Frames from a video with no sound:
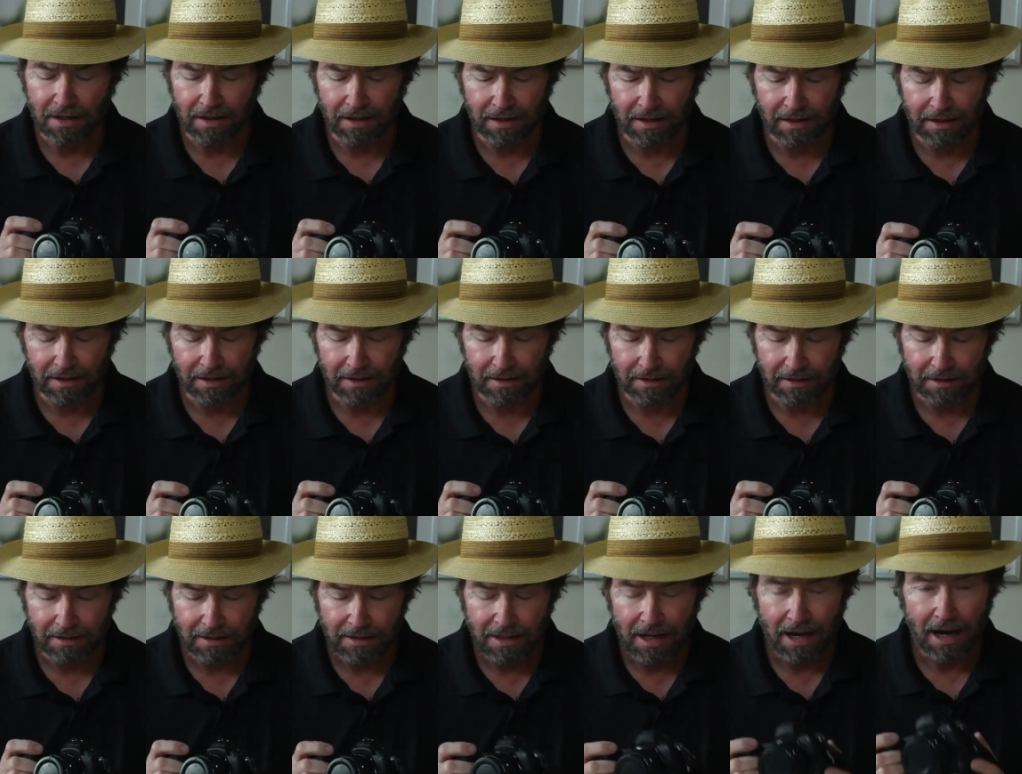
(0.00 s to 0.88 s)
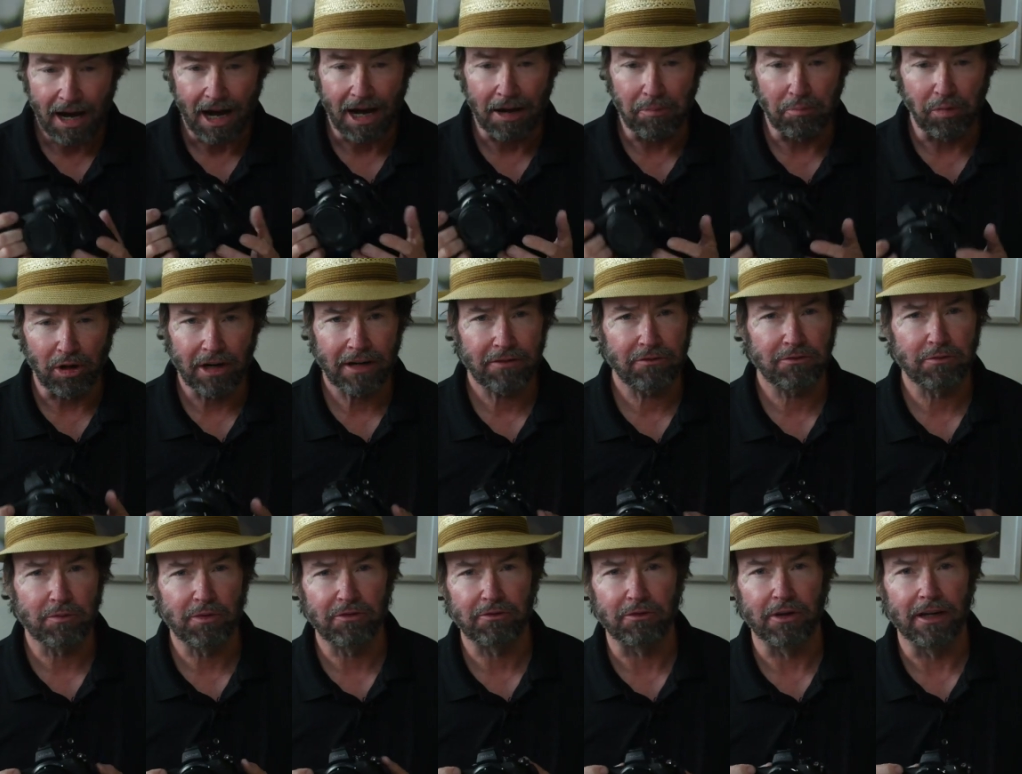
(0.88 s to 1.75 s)
I bought it
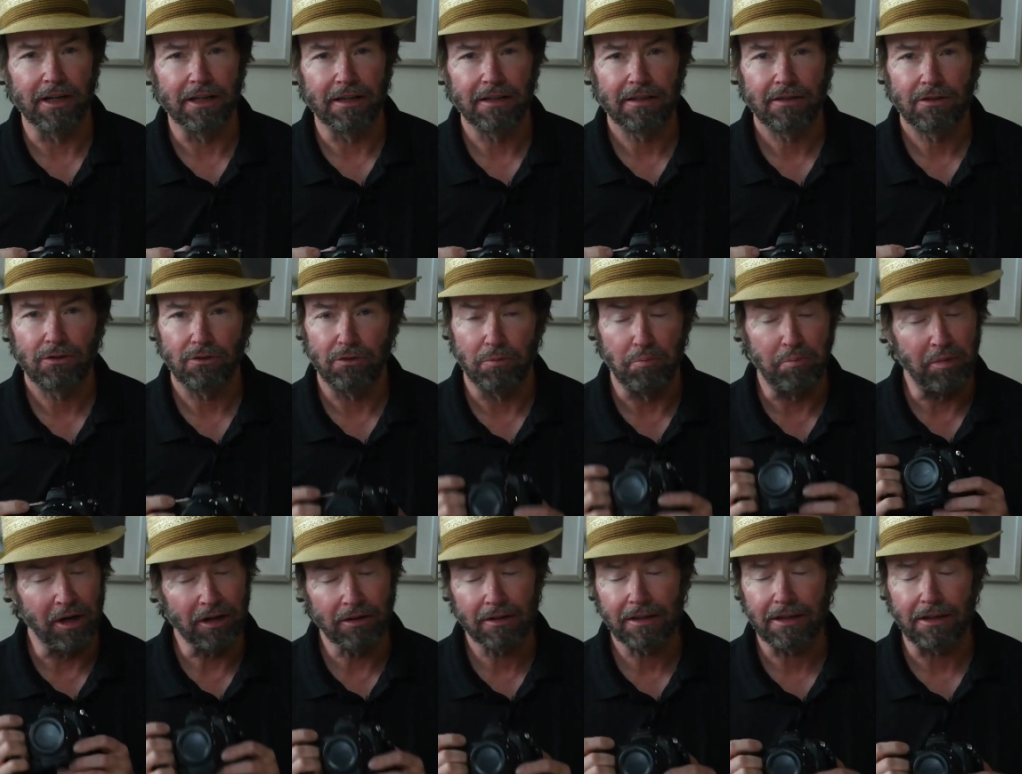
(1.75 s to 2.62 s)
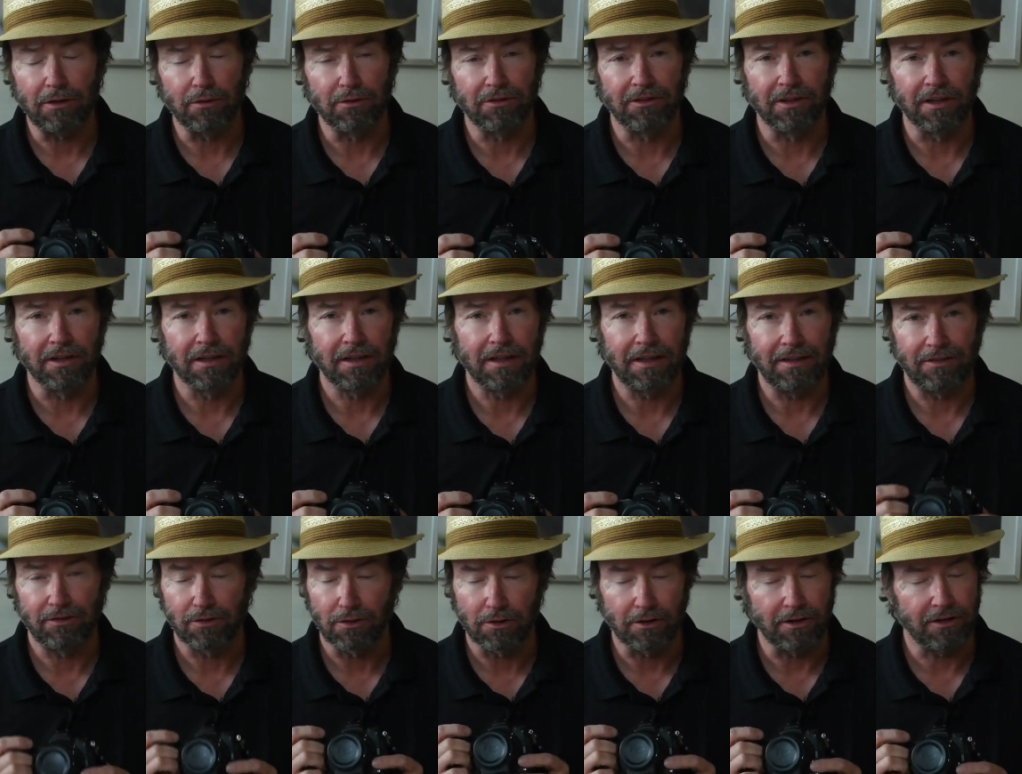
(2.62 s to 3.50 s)
from a friend who'd barely used it.
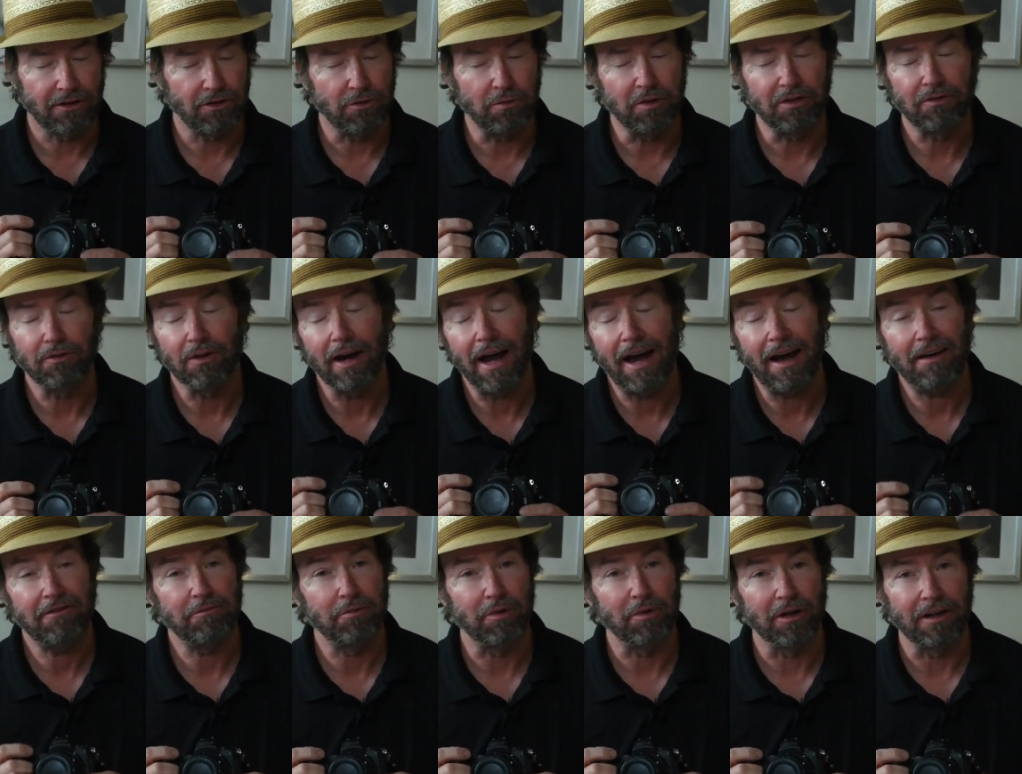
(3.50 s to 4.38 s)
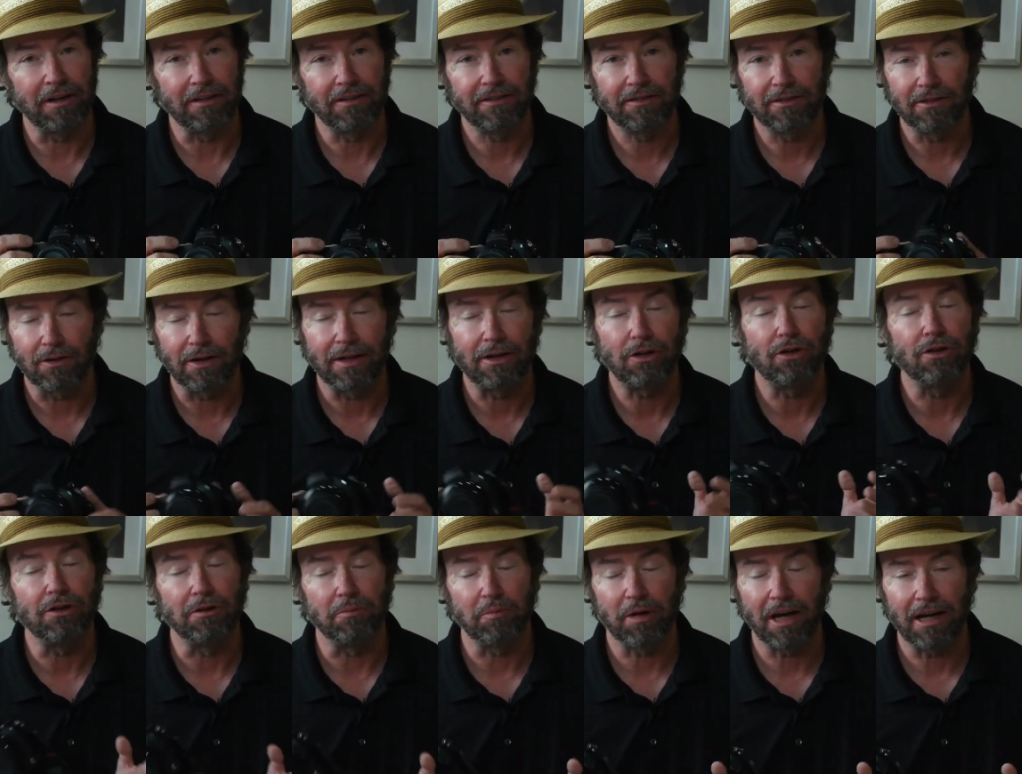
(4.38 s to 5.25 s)
He sold it to me for half price, so I
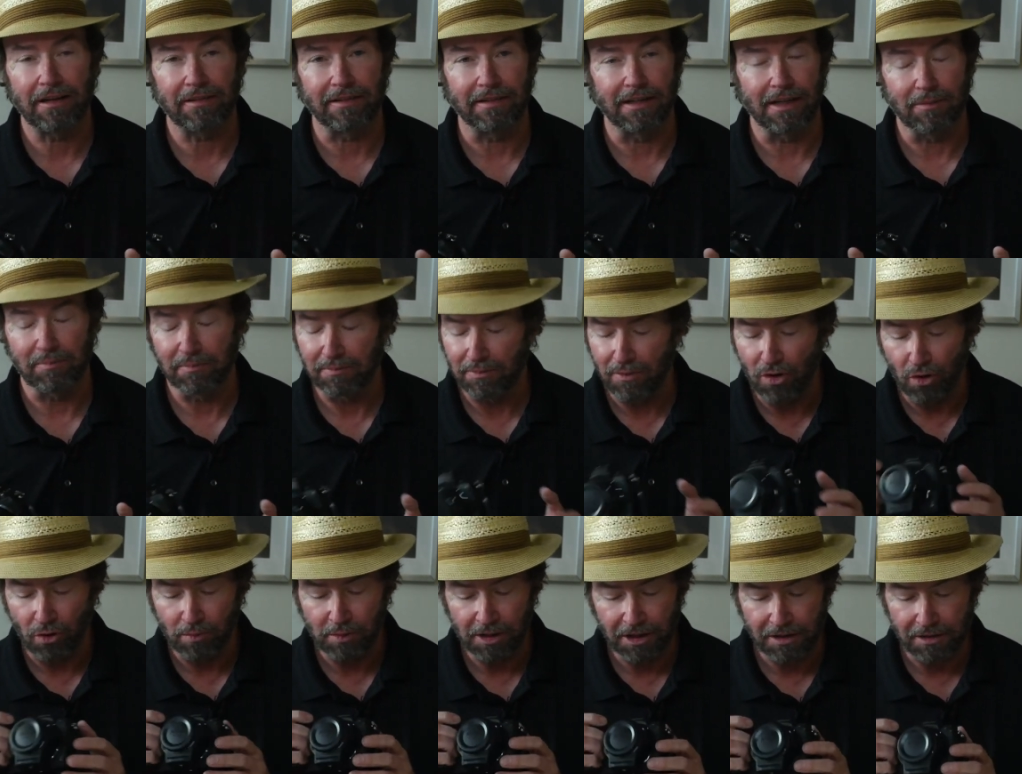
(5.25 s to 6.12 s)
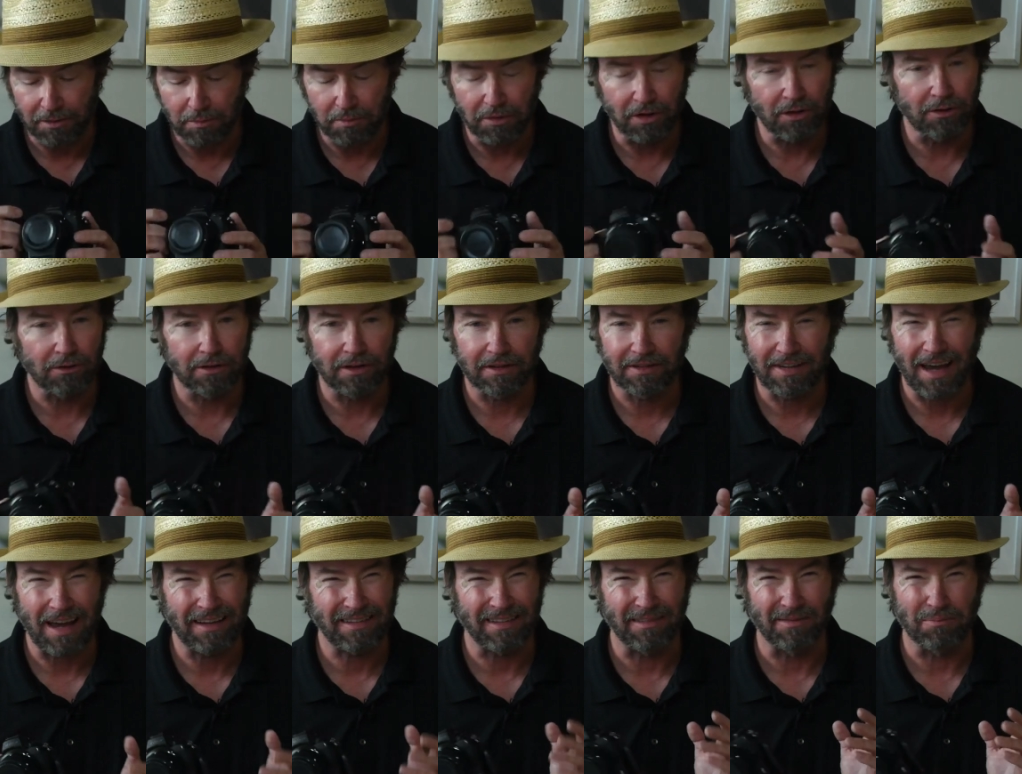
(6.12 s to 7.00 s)
couldn't pass it up. Normally, the mirrorless
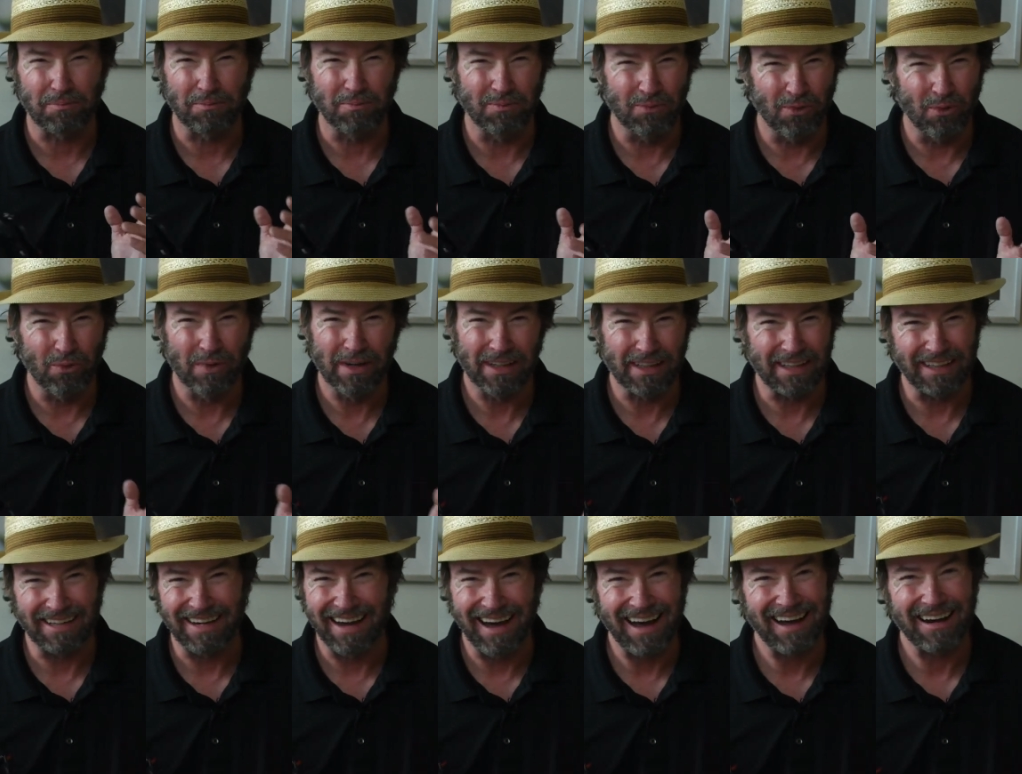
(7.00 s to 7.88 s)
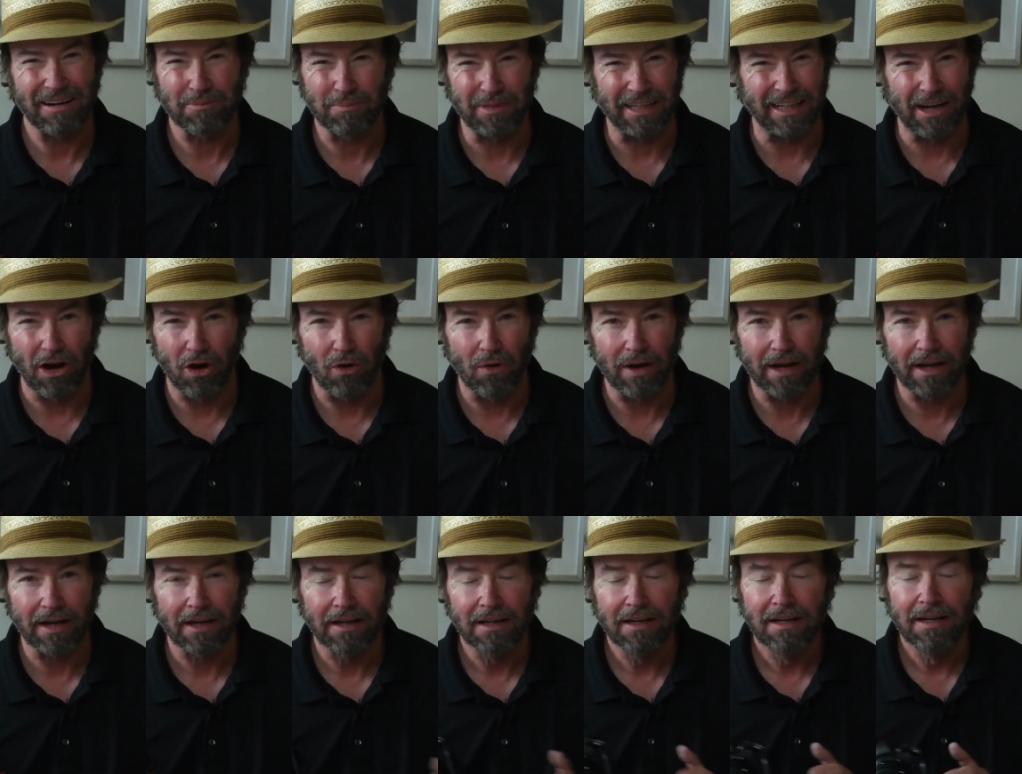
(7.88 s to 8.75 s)
hasn't really gotten me
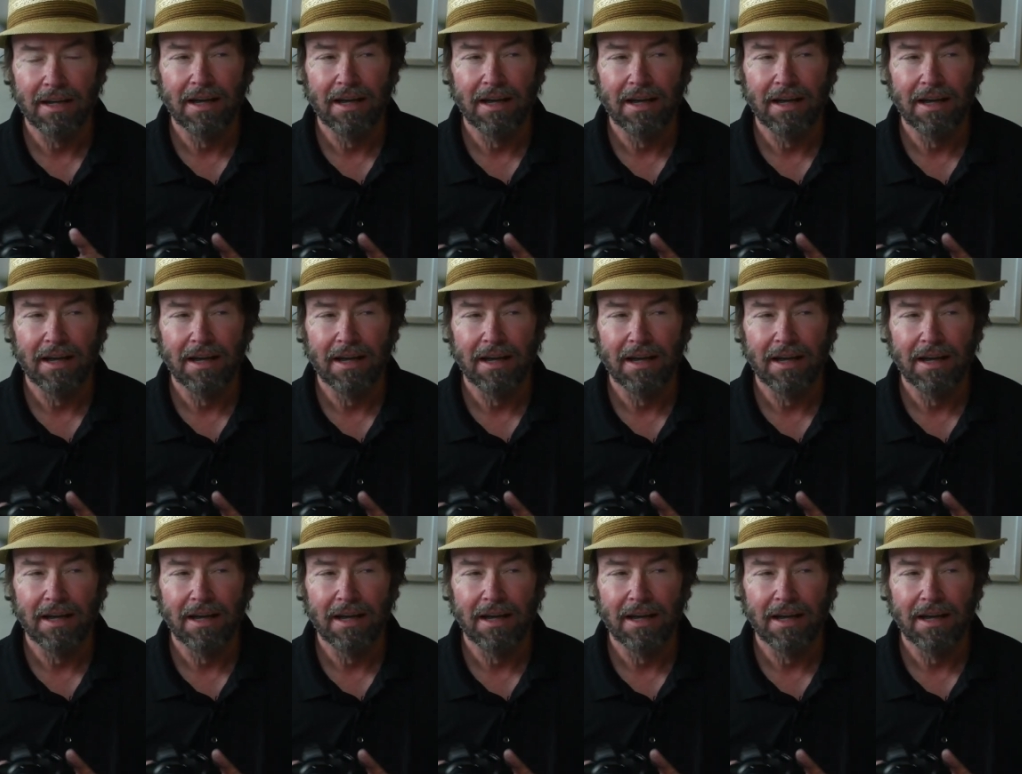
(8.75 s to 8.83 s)
going.